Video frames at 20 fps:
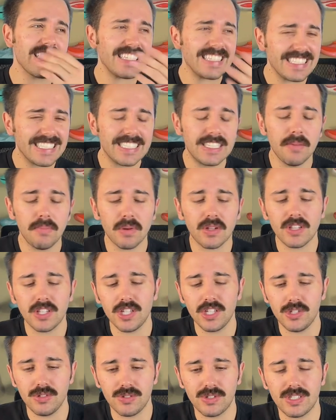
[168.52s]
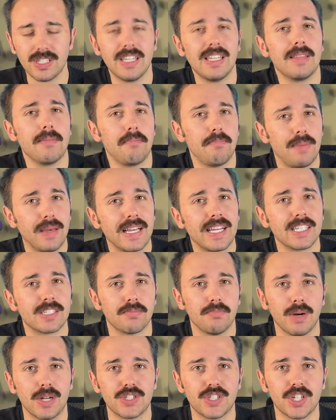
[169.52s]
typically you see the
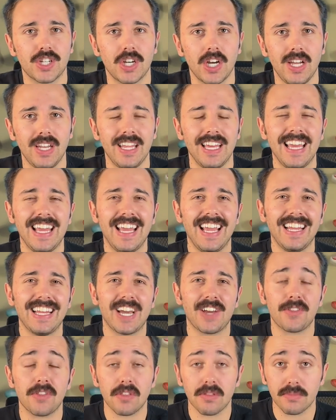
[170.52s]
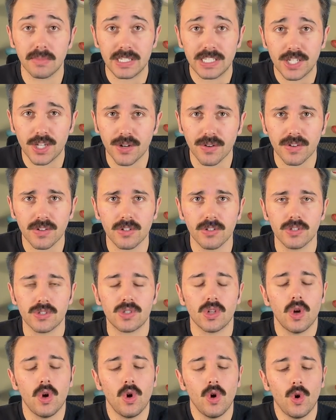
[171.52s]
biggest budget cut in either the
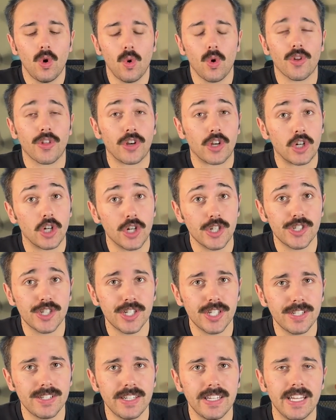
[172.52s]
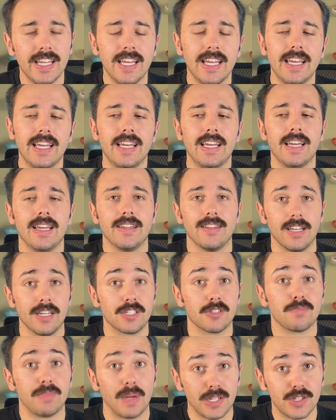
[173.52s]
materials or the cushion, and
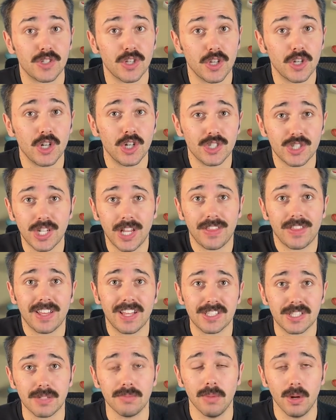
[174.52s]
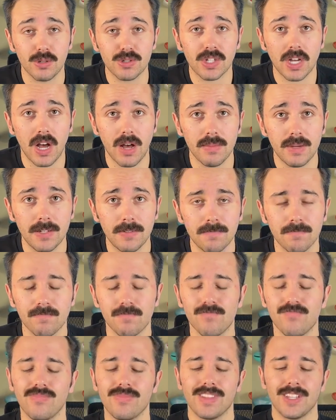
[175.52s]
especially a cushion. I think that's the most common.
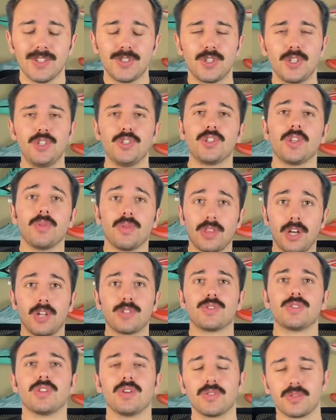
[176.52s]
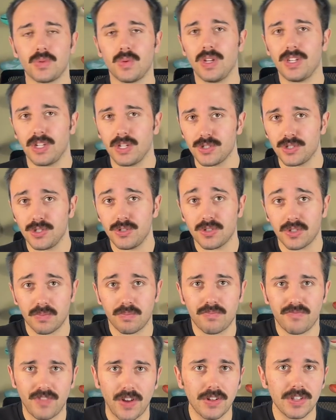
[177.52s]
So usually with $120 shoes are
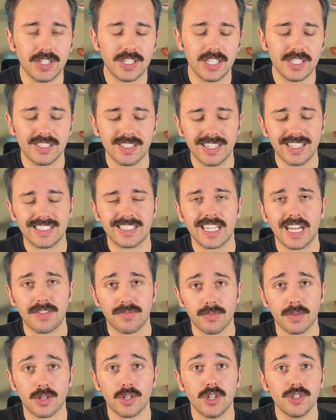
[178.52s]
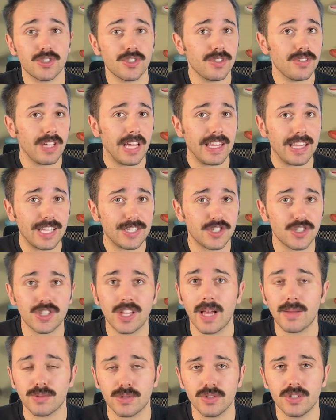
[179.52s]
fairly decent aside from the cushion, and it just
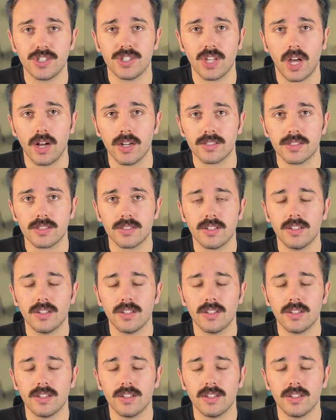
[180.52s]
absolutely sucks.